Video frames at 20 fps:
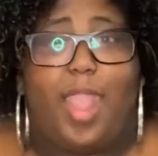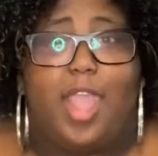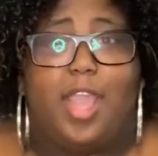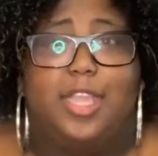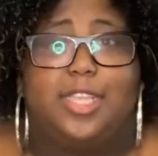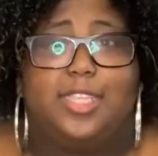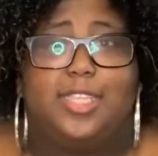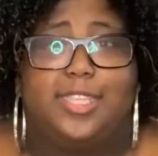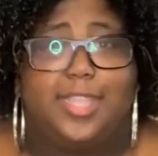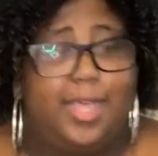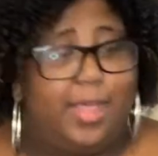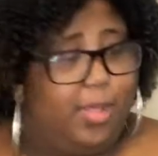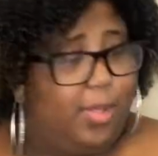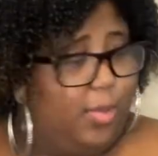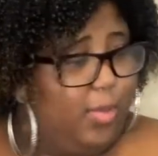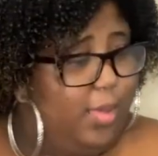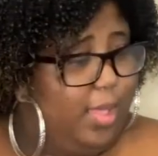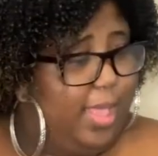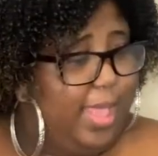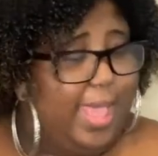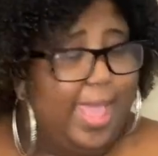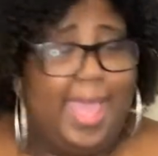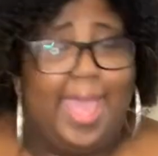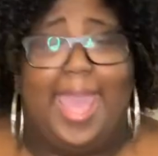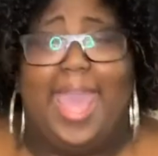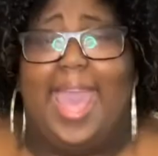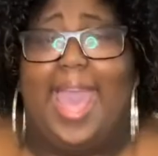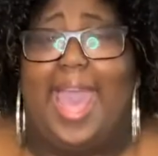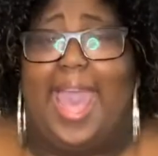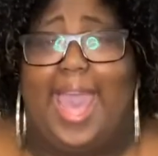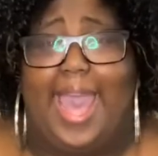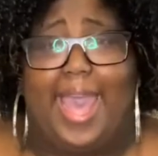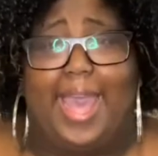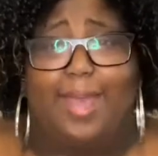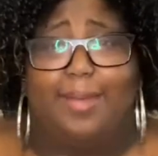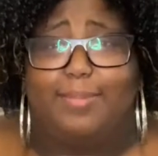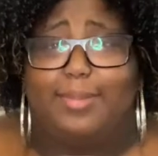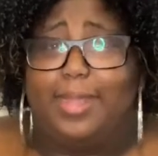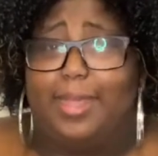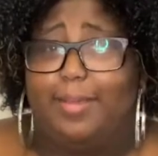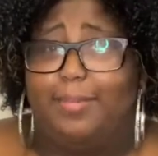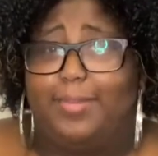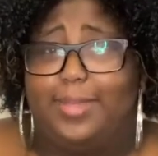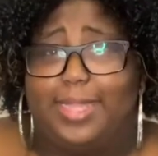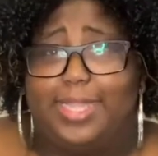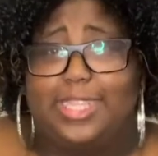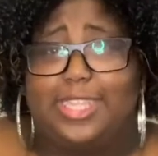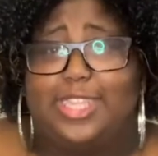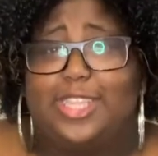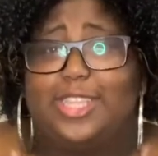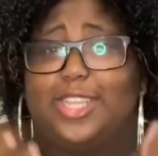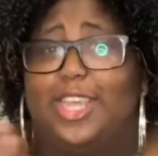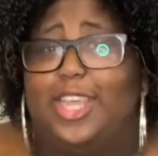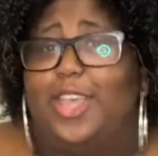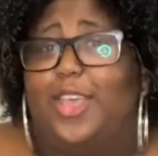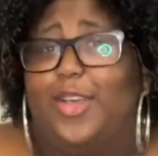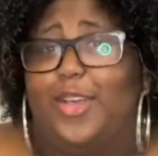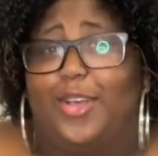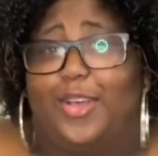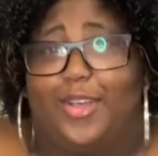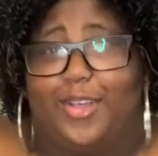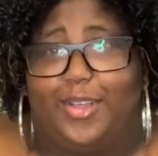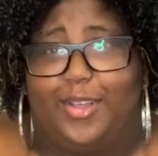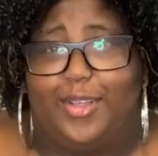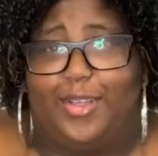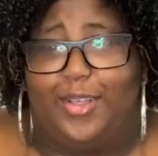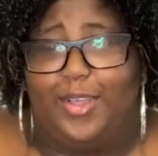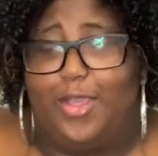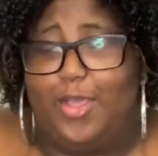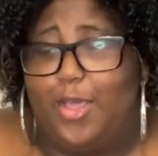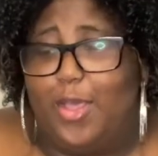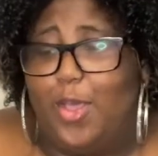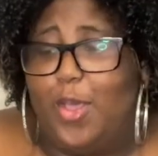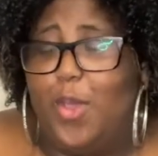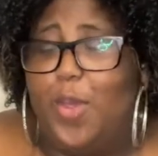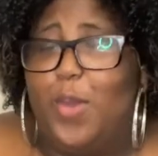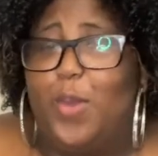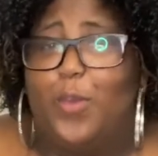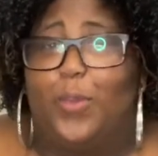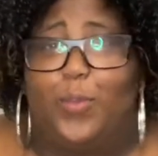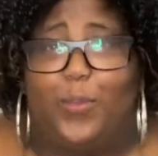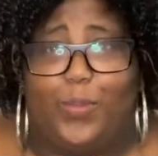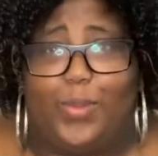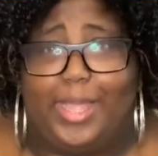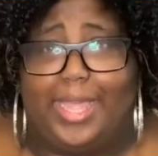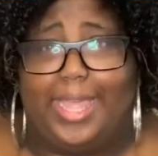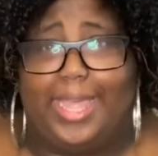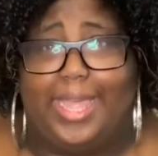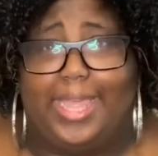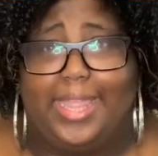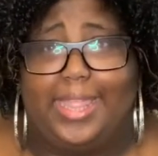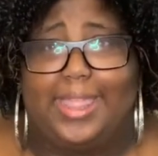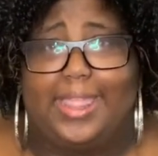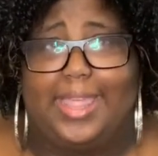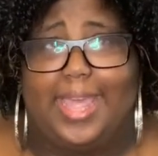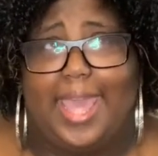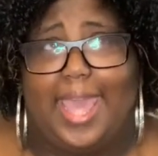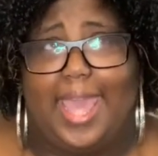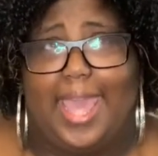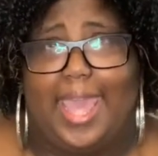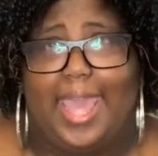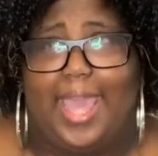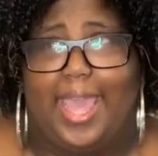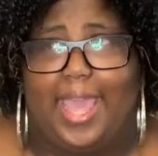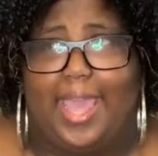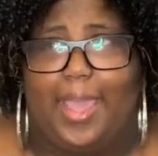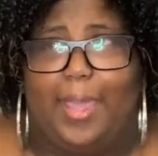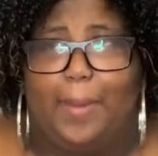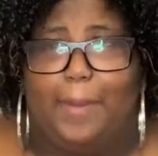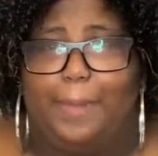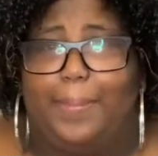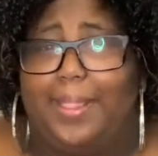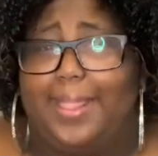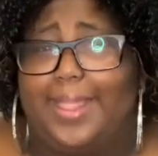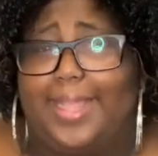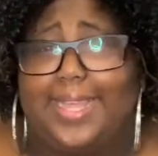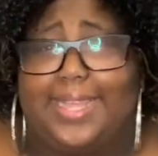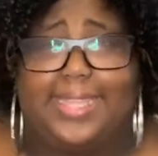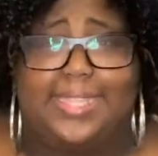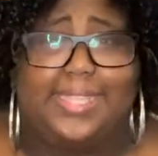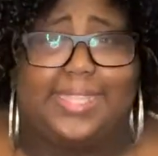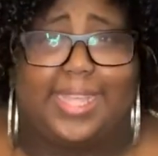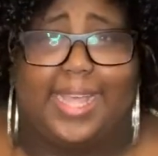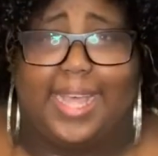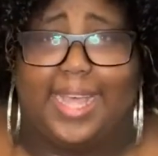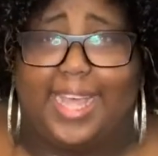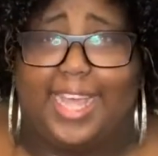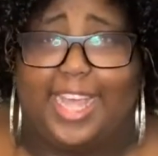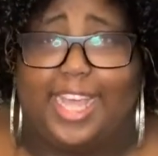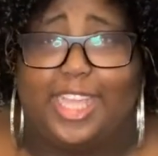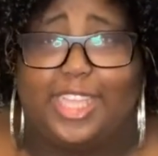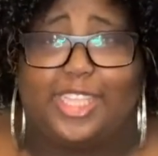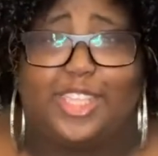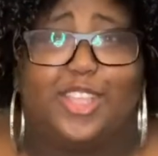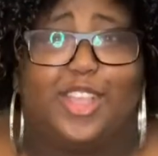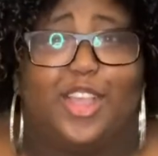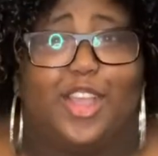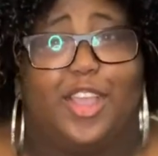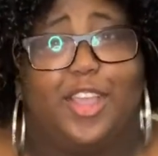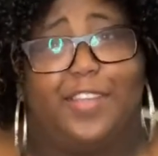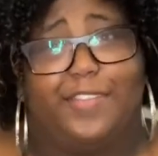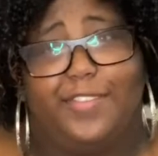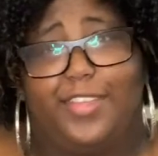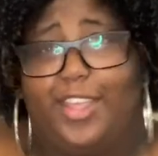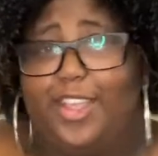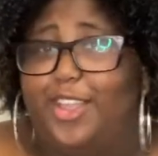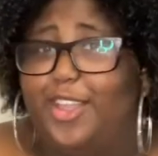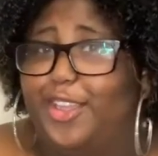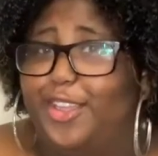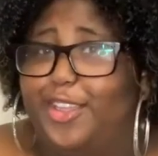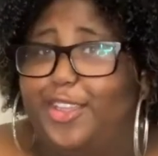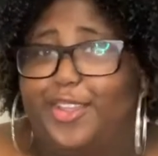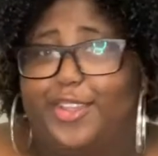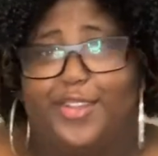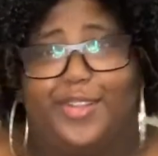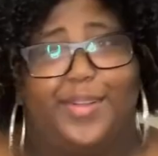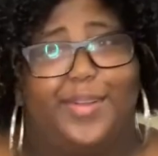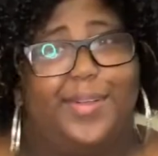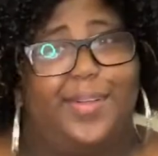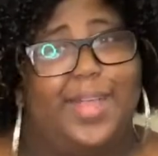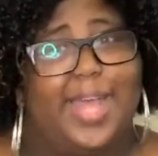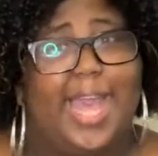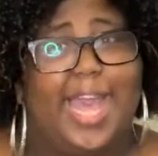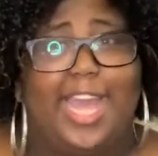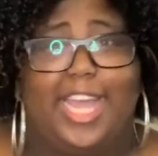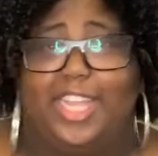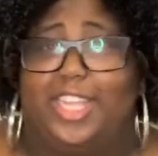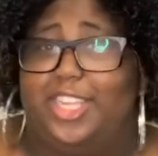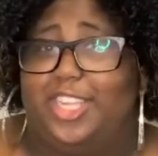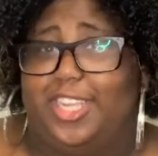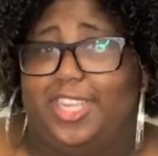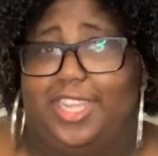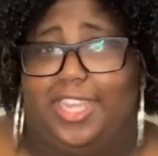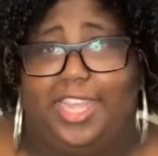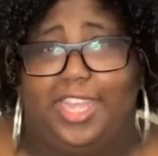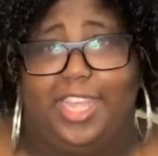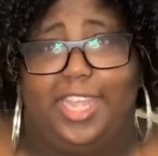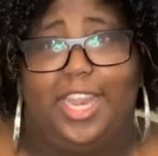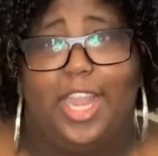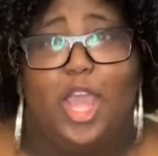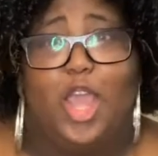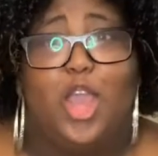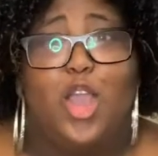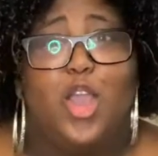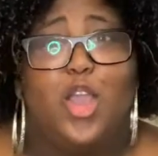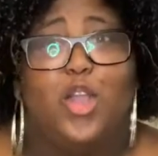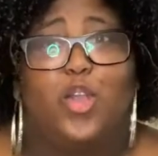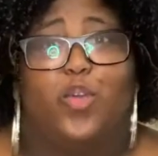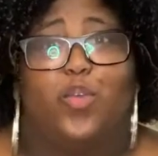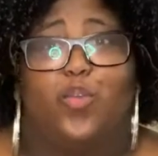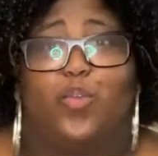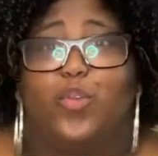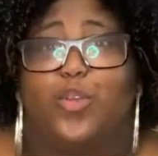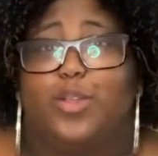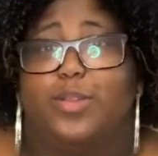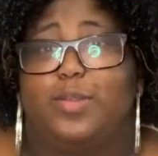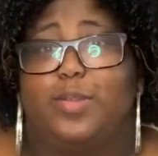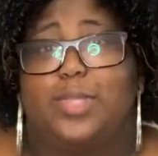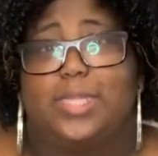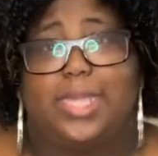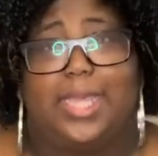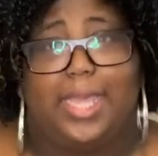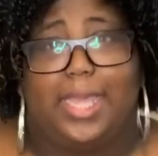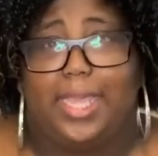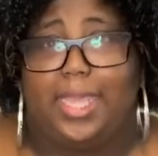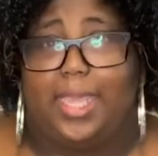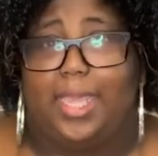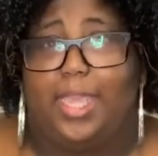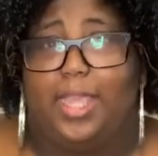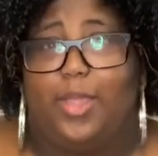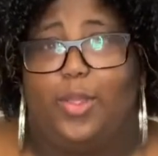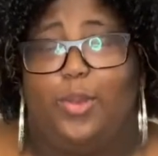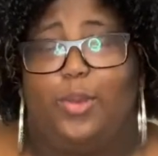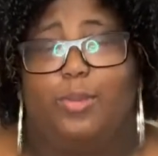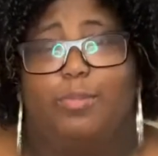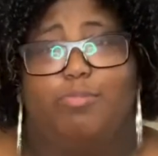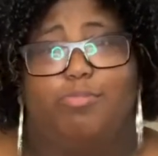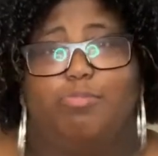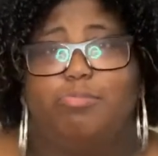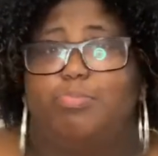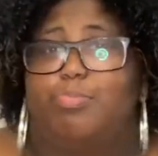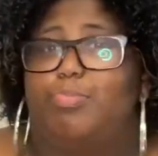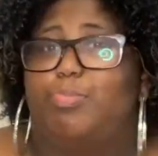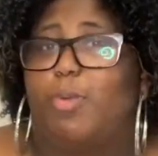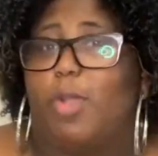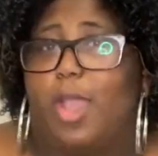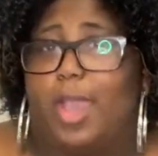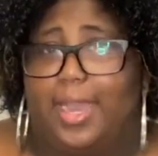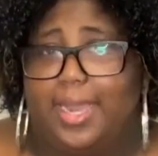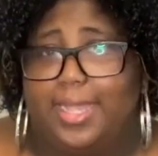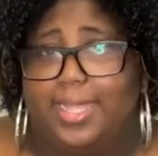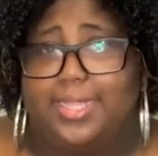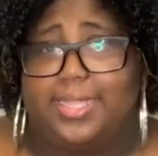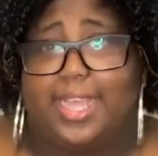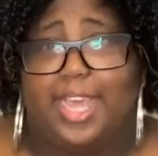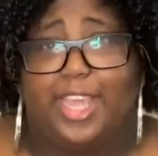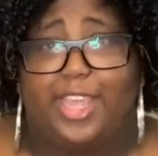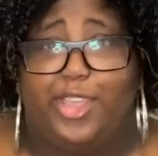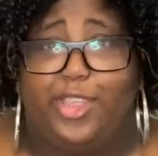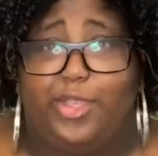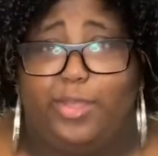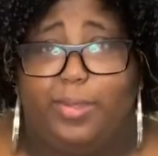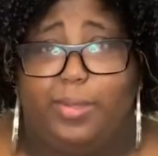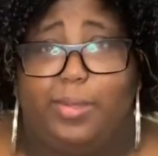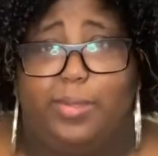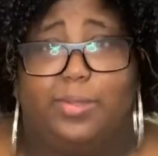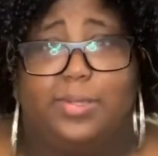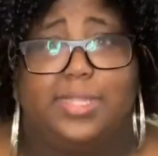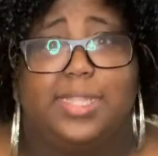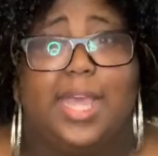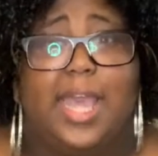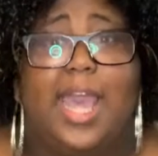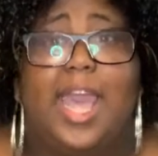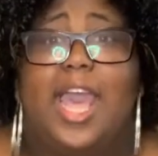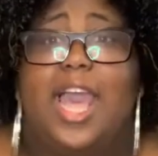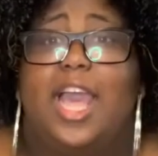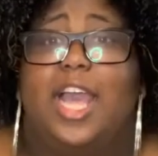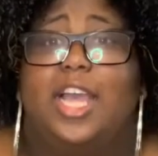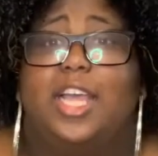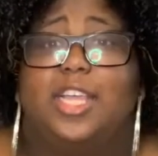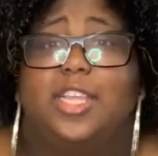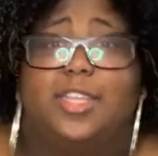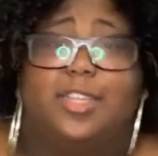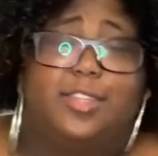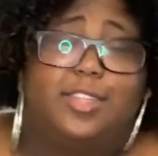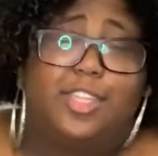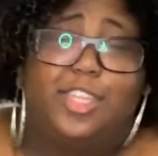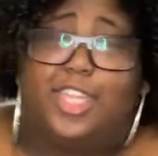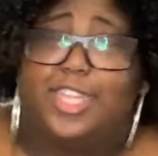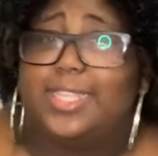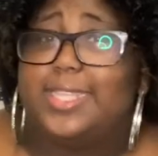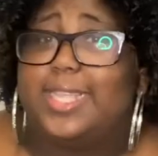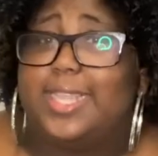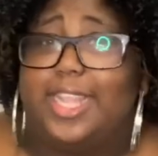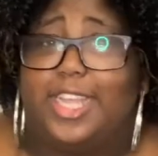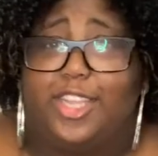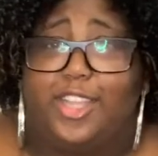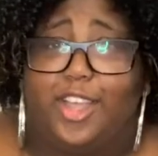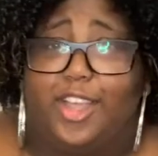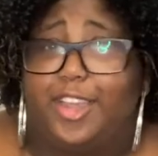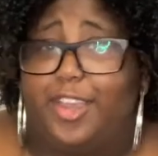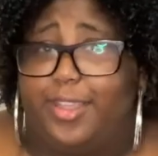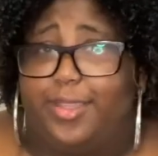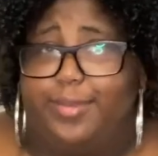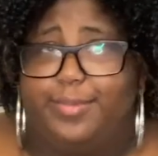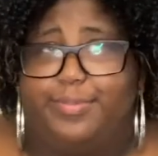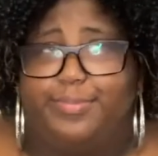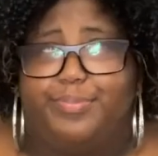so I'm coming to y'all with a plus size curvy girl hygiene routine products I use, just to let y'all know.